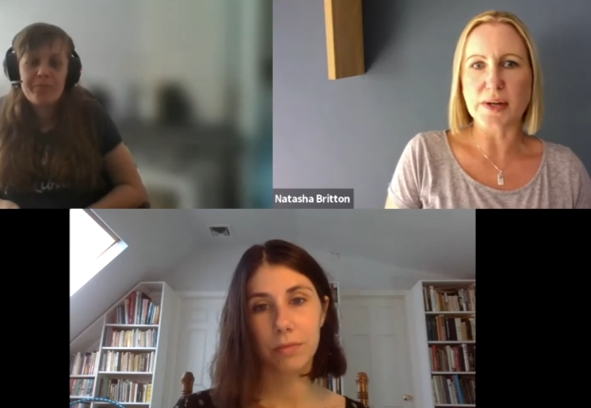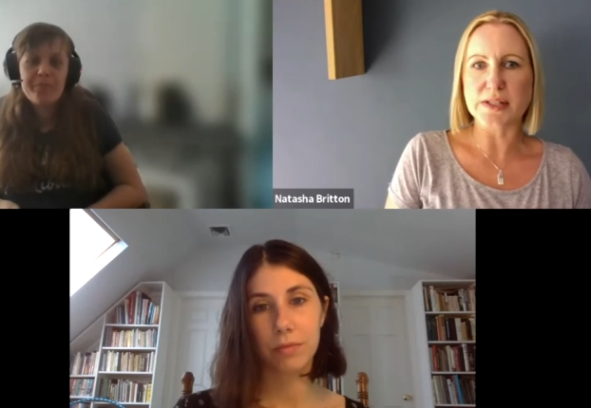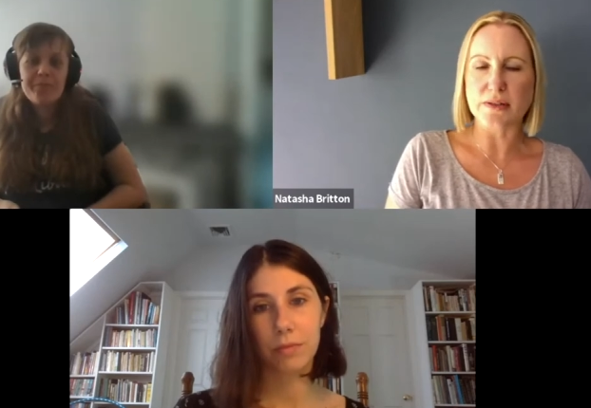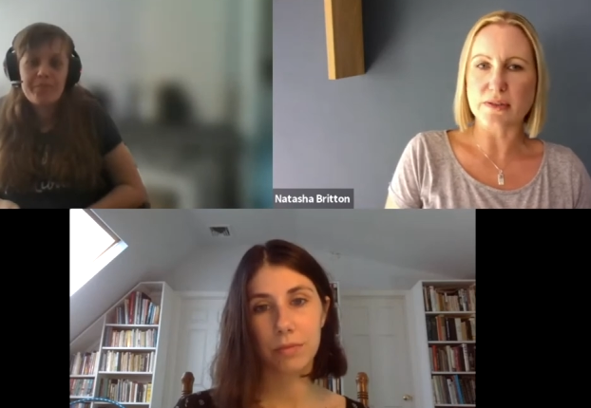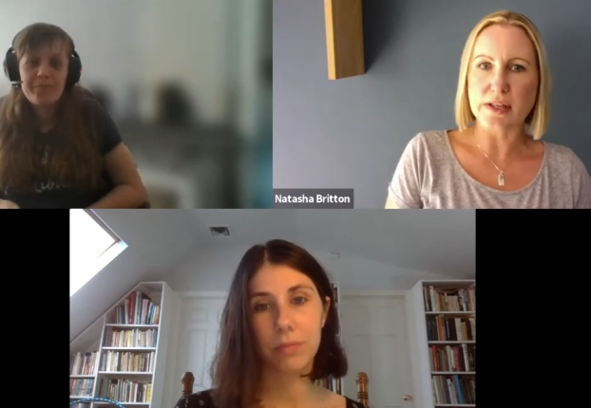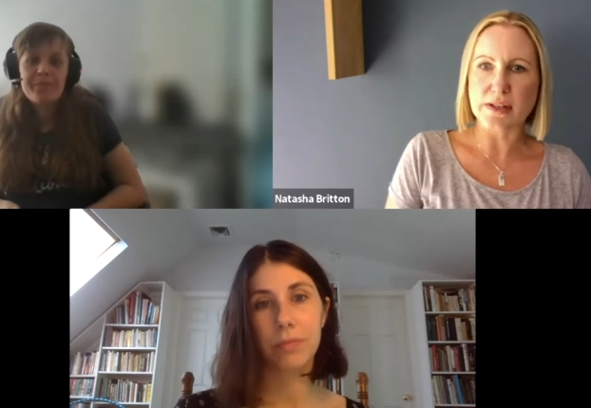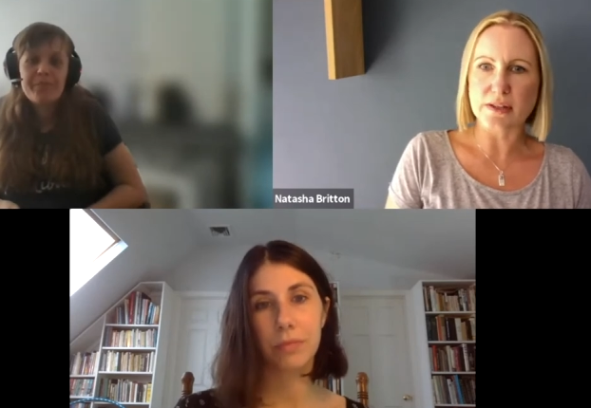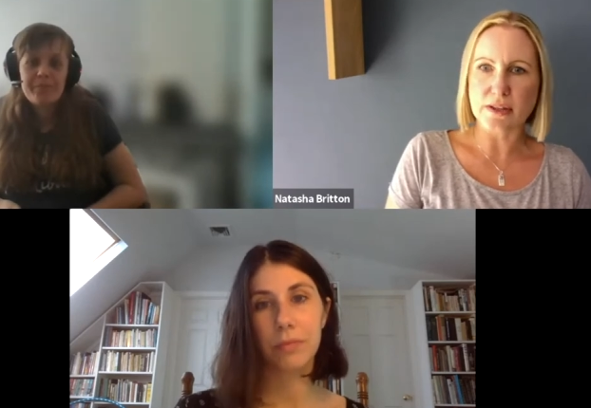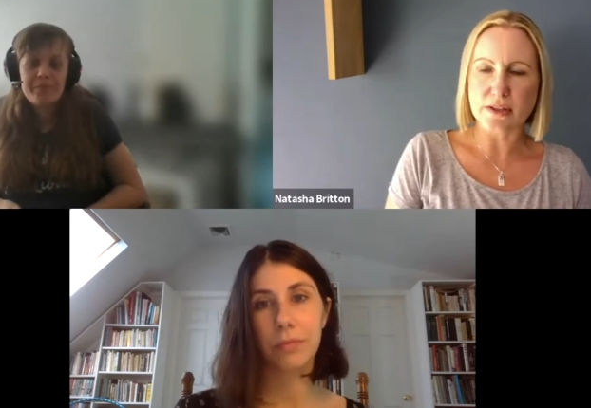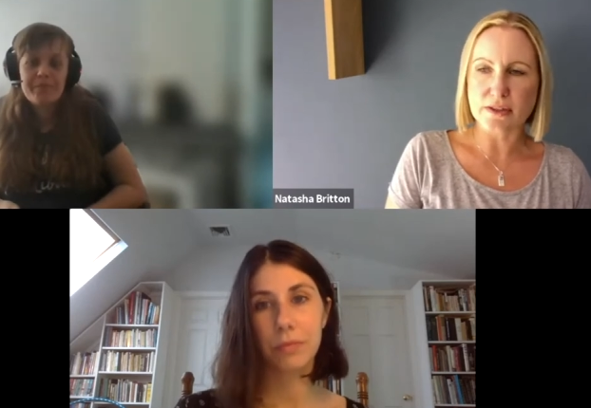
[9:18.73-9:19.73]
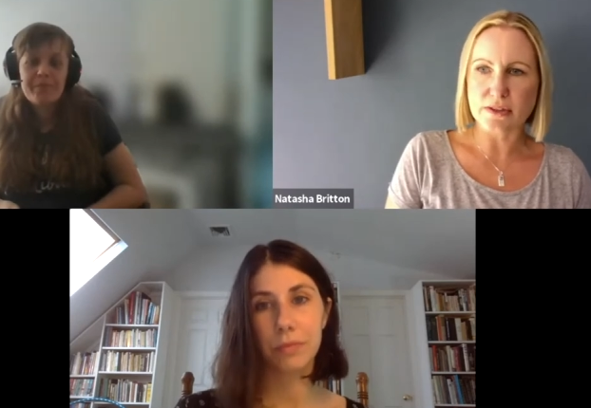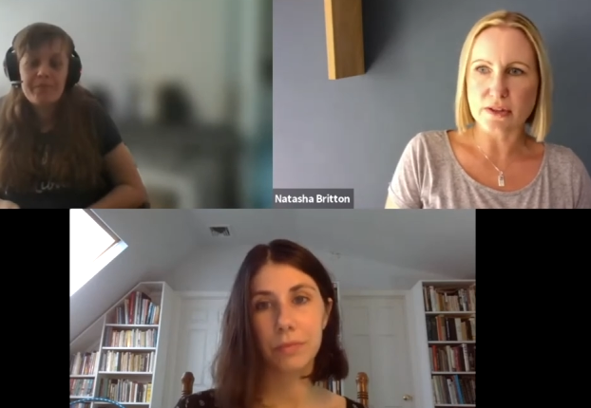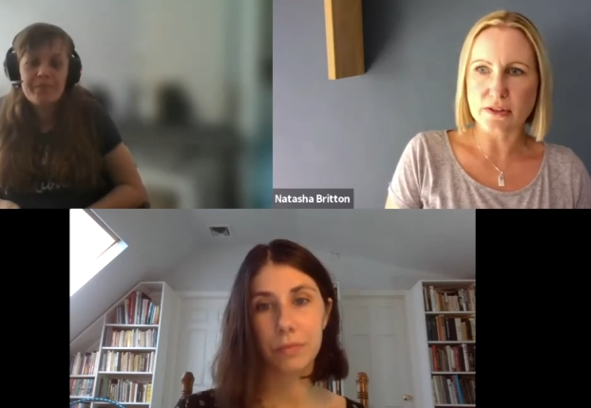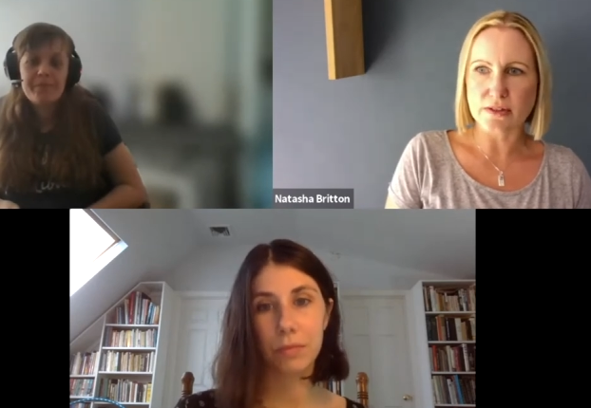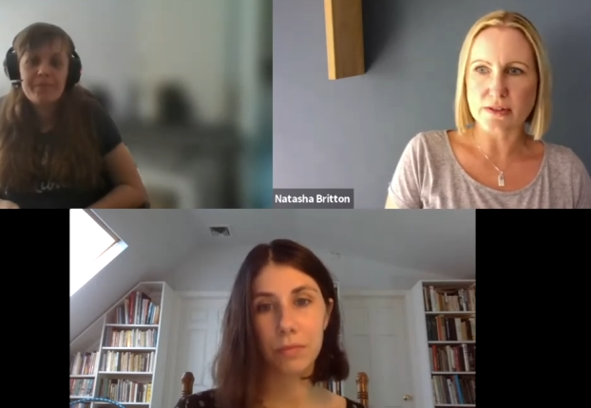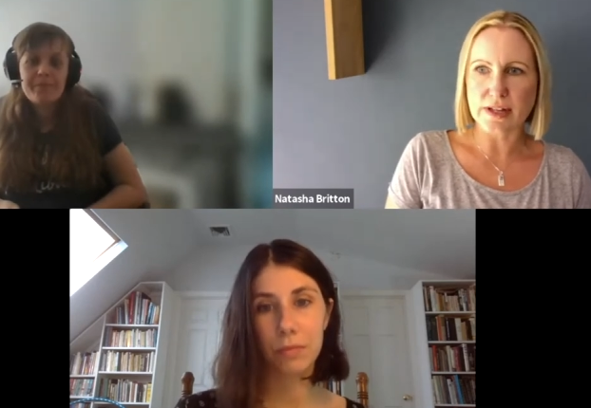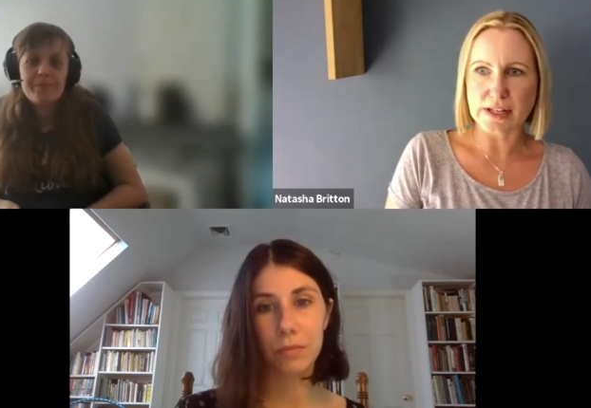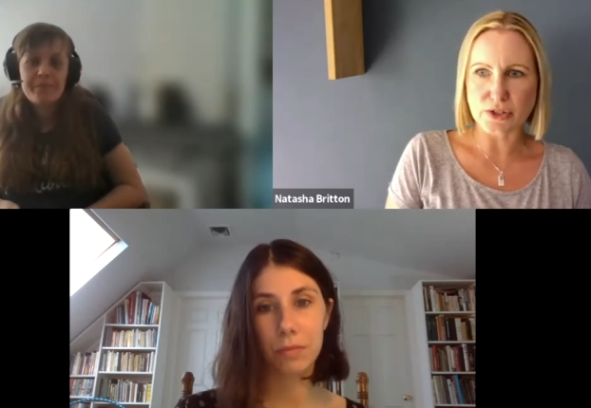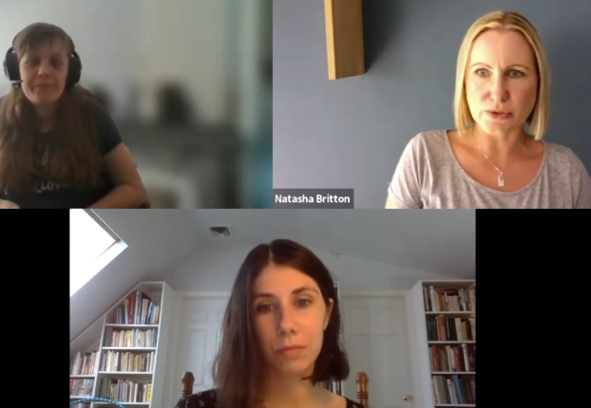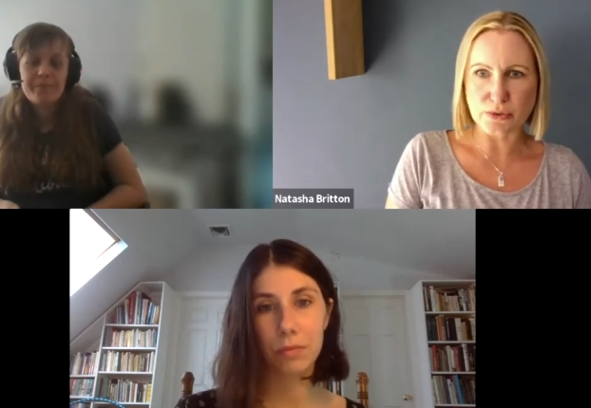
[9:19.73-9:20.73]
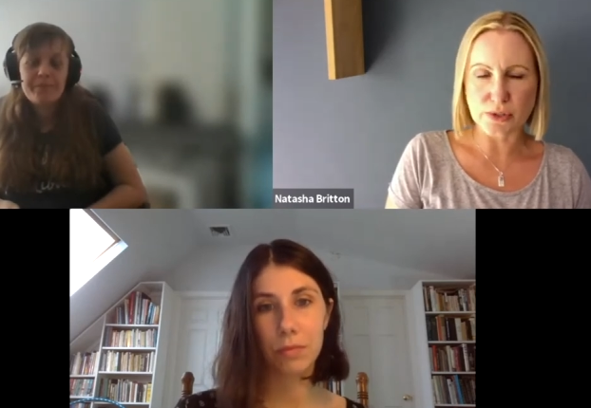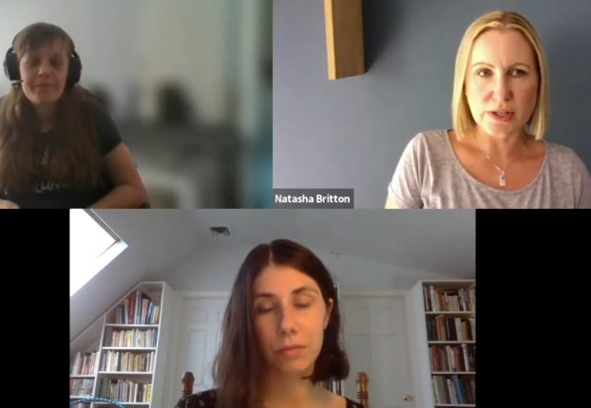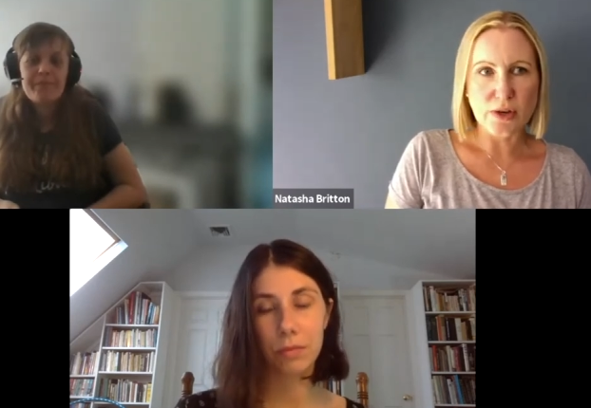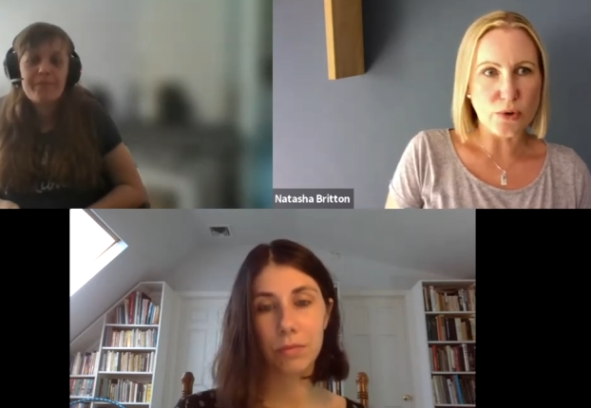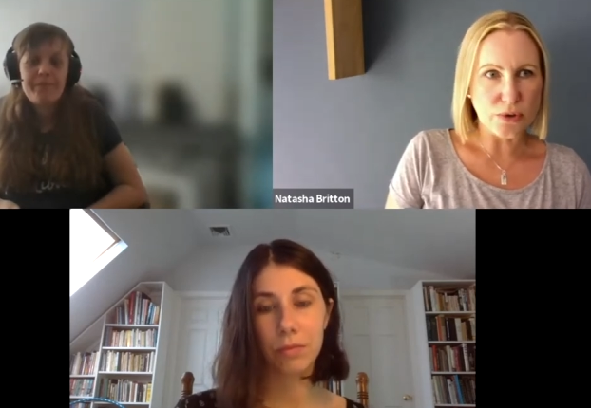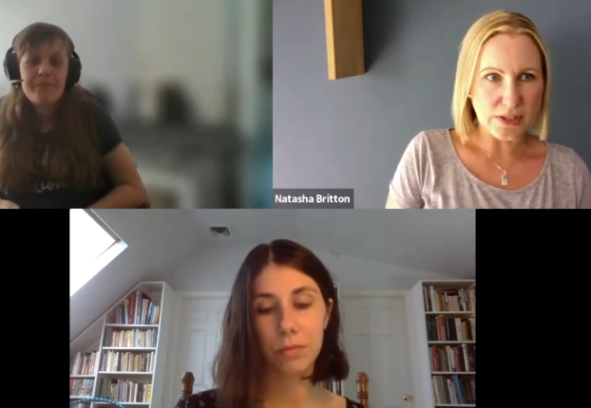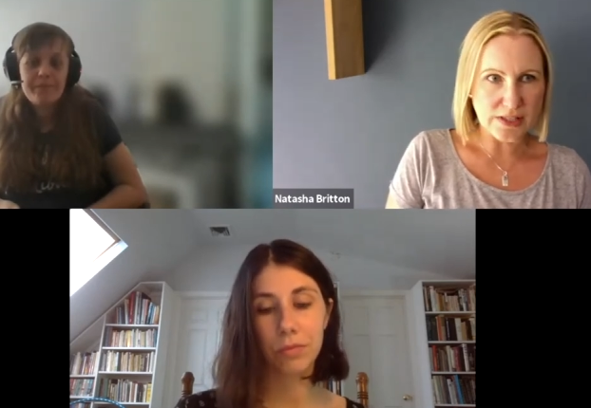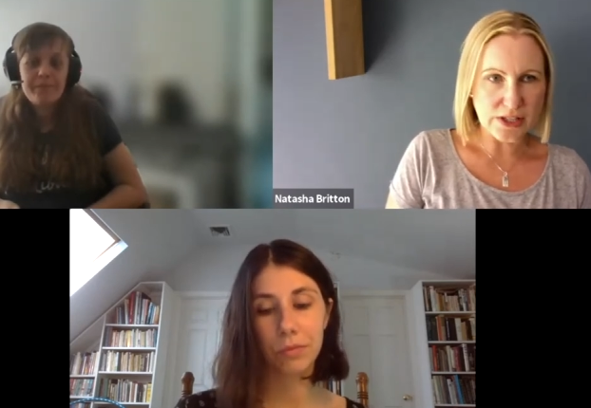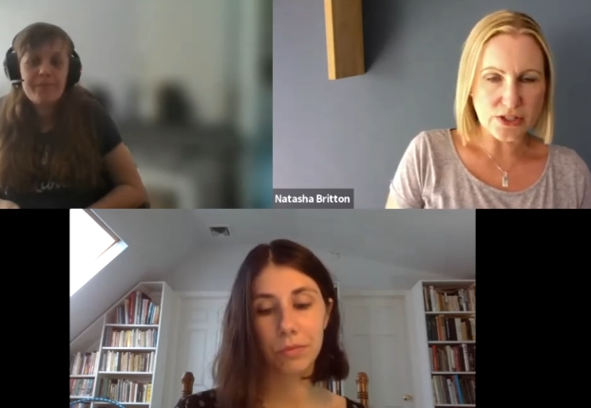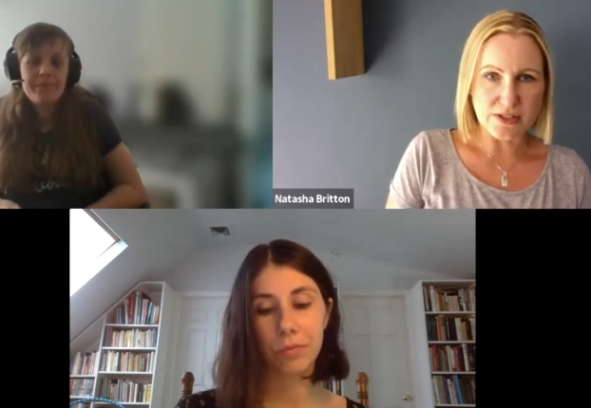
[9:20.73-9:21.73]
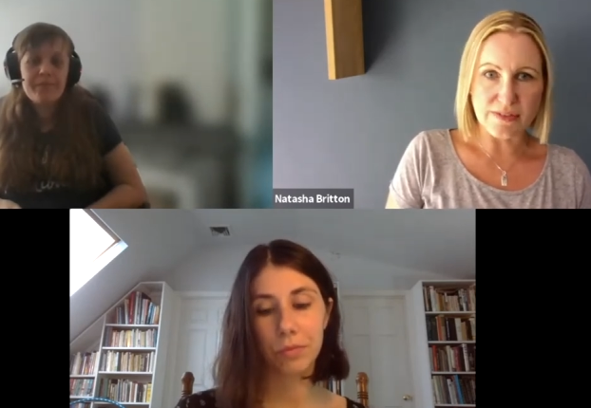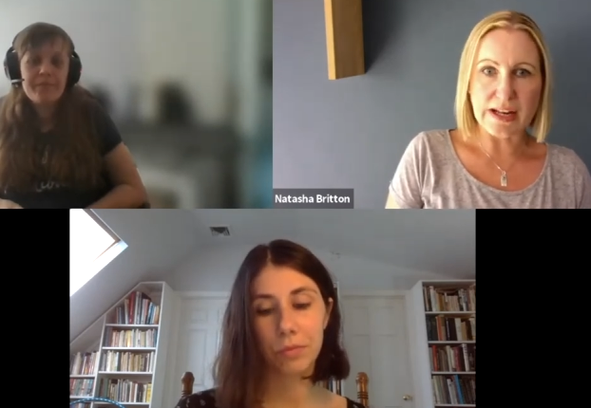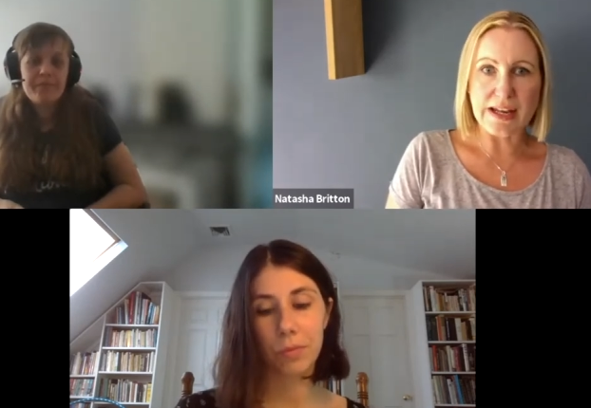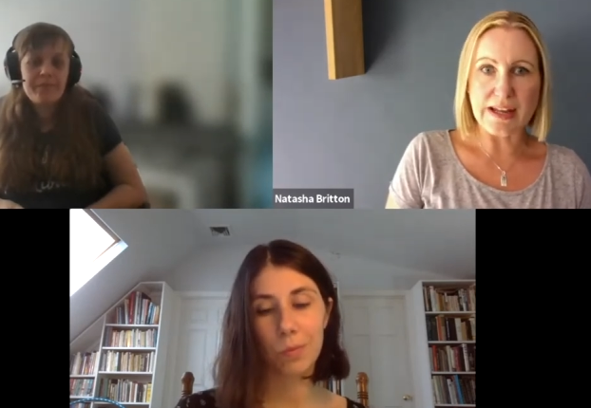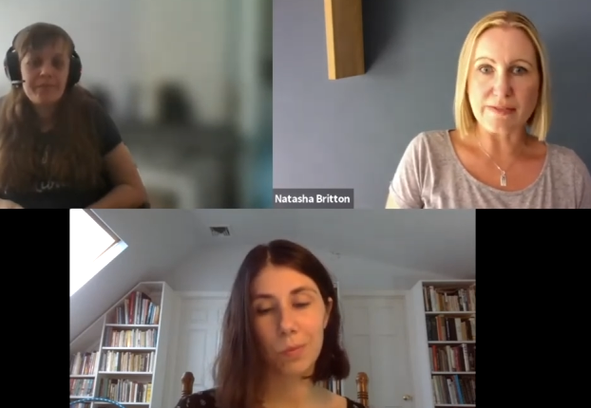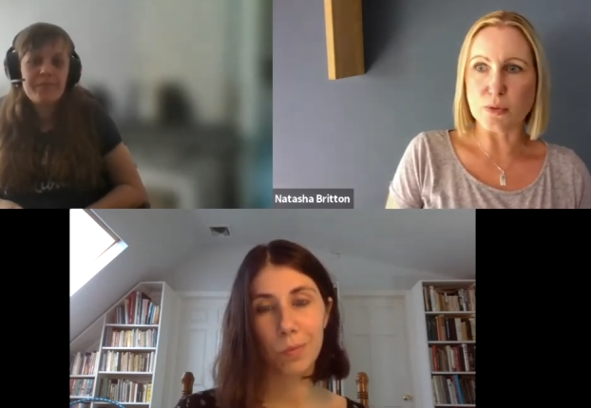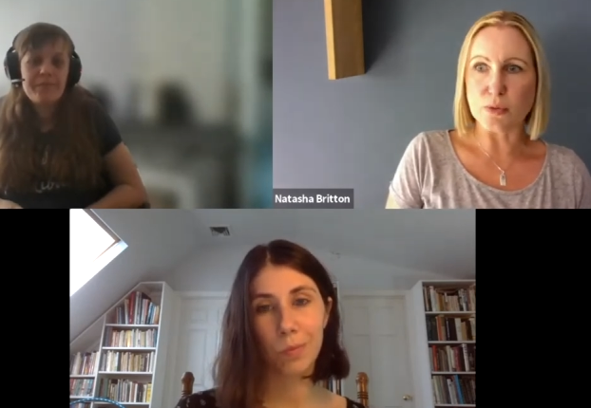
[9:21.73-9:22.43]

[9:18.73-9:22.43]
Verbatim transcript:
Speaker 1: I don't think that that national organisations of that level